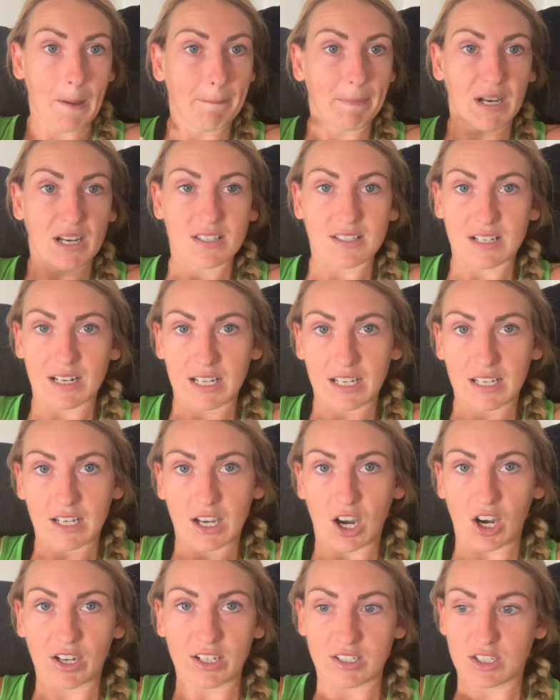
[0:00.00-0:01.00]
Personally,
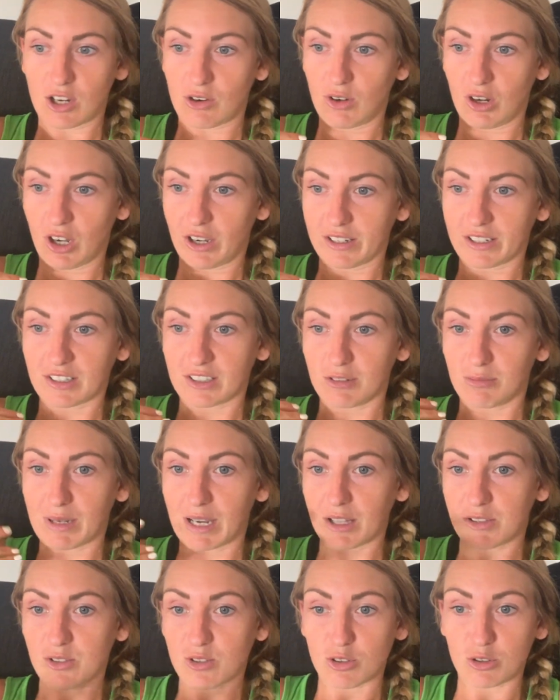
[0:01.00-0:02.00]
I don't like them
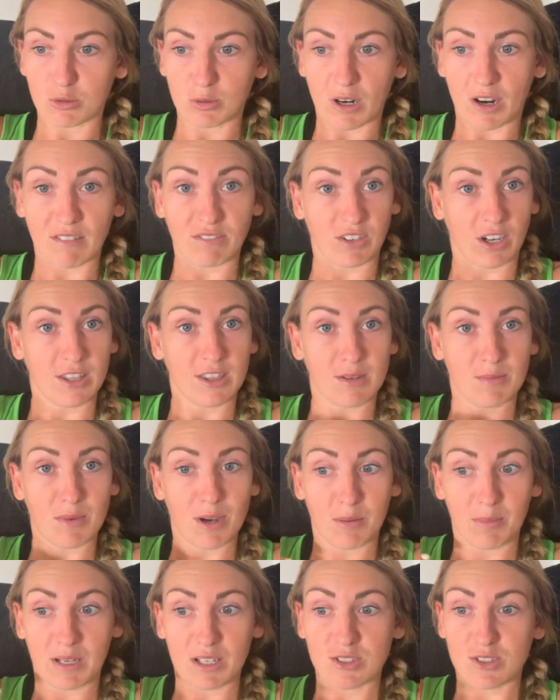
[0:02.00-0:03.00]
at all. I find them
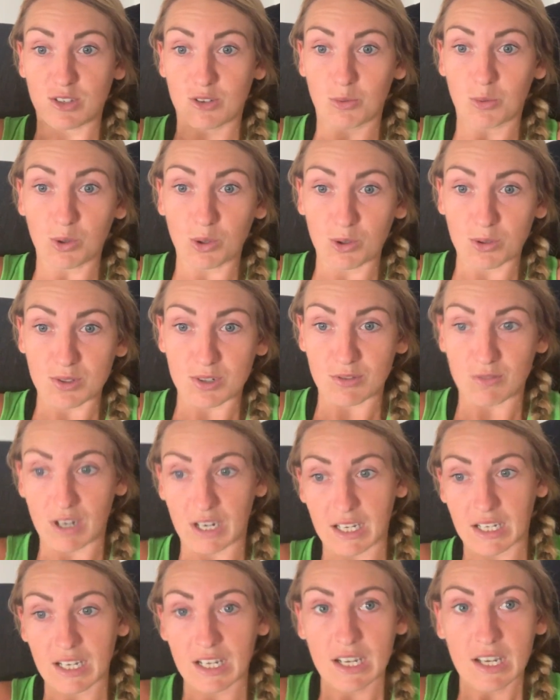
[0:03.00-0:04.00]
a bit too
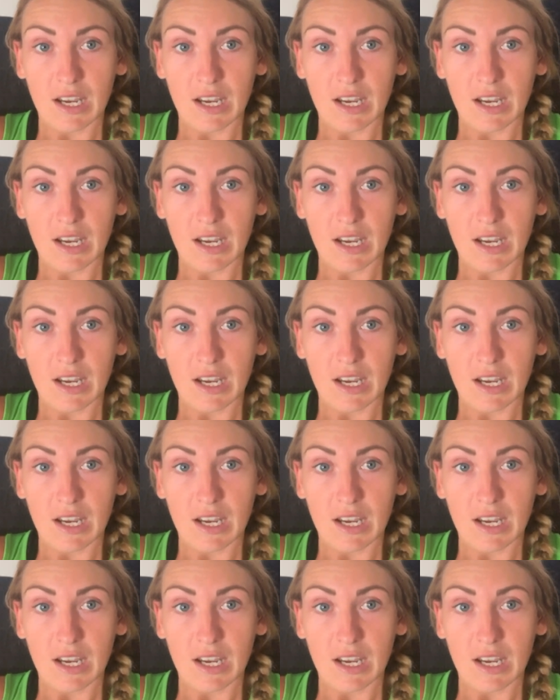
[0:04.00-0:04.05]
watery.